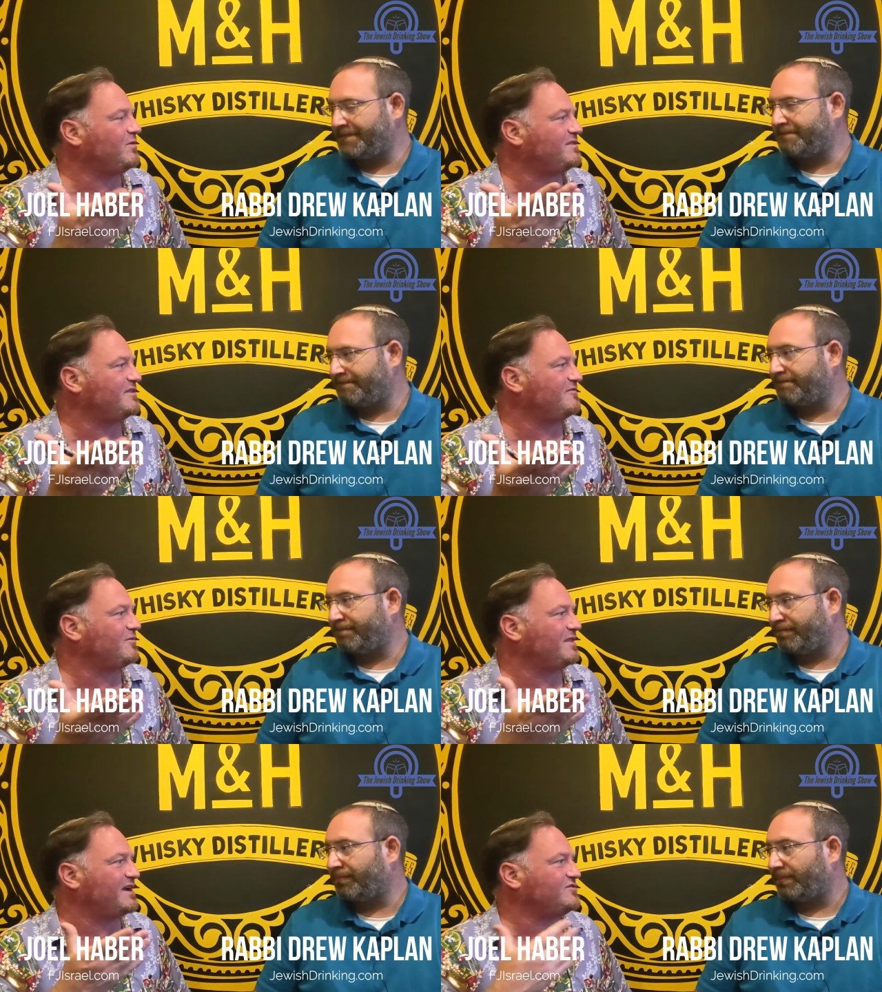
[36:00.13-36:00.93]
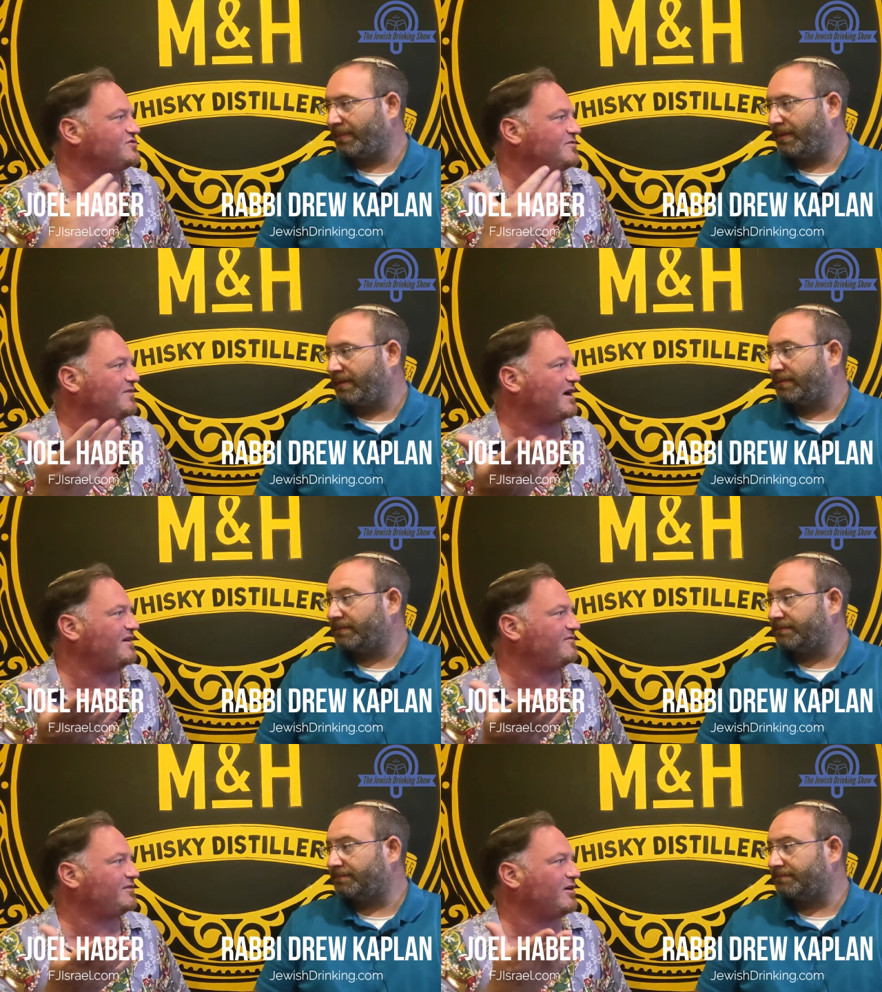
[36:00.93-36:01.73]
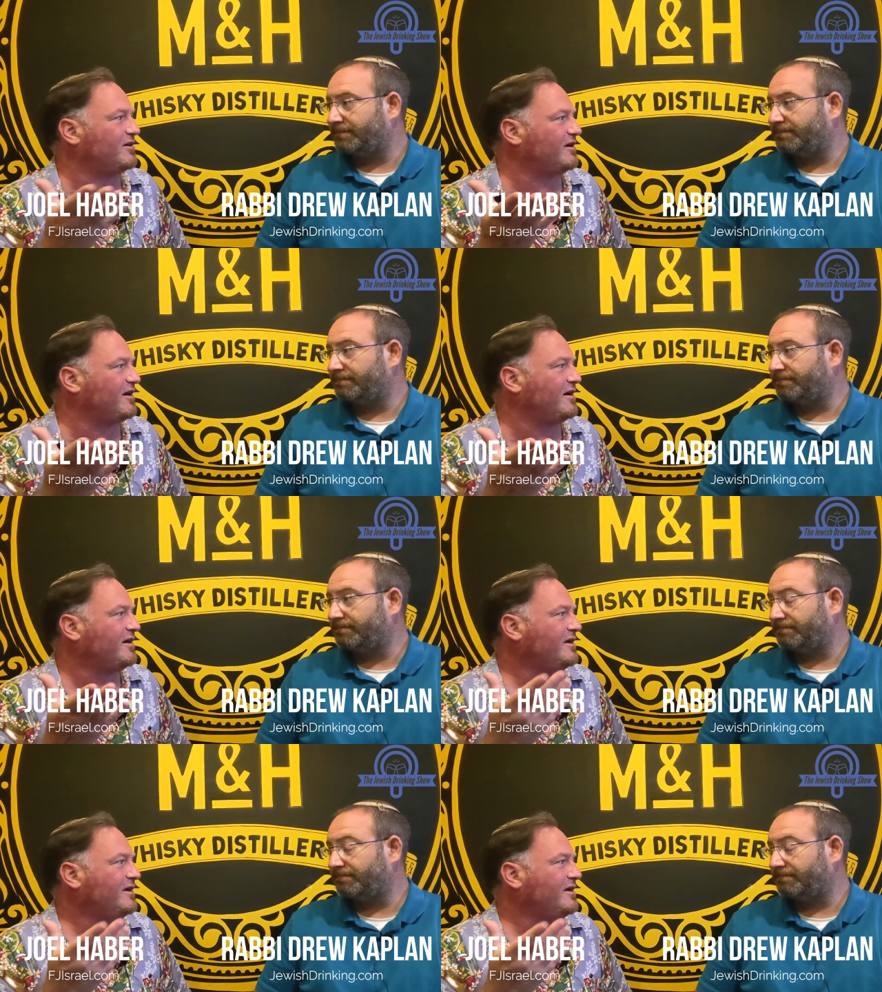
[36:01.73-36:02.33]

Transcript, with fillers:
Speaker 1: it with and therefore they can survive longer.